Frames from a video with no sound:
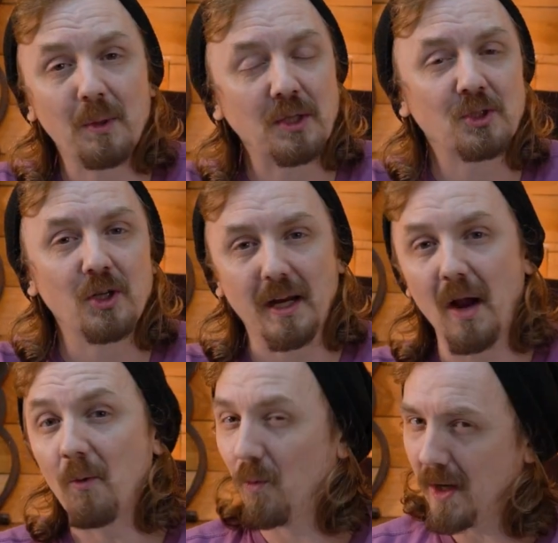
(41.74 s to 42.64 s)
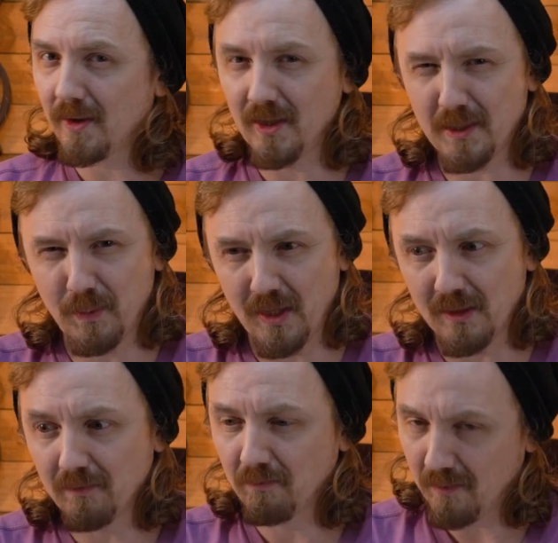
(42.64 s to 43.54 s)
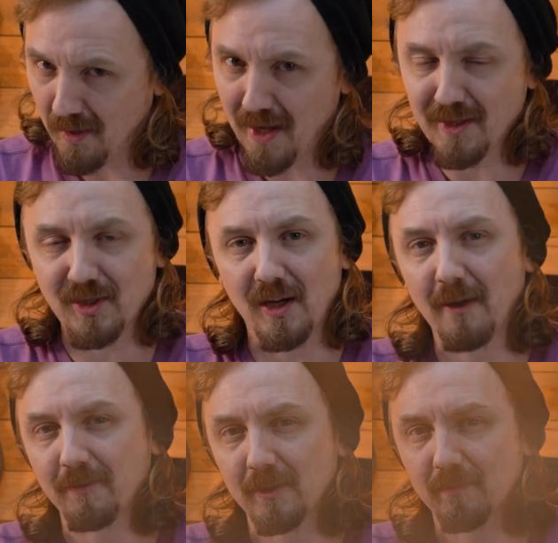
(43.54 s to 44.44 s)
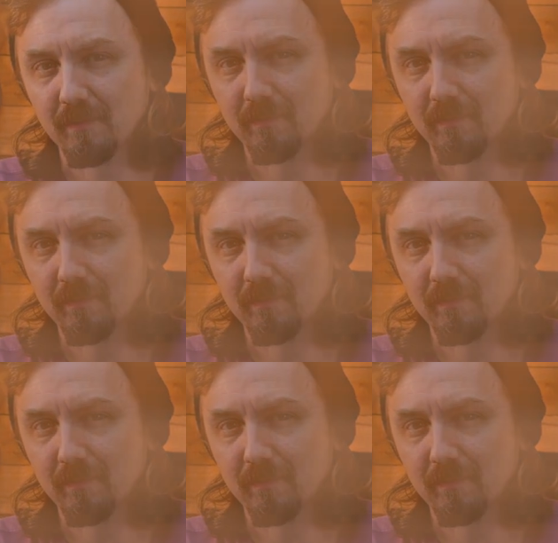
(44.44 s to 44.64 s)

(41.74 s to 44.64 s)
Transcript: let's check out what this beer has to offer.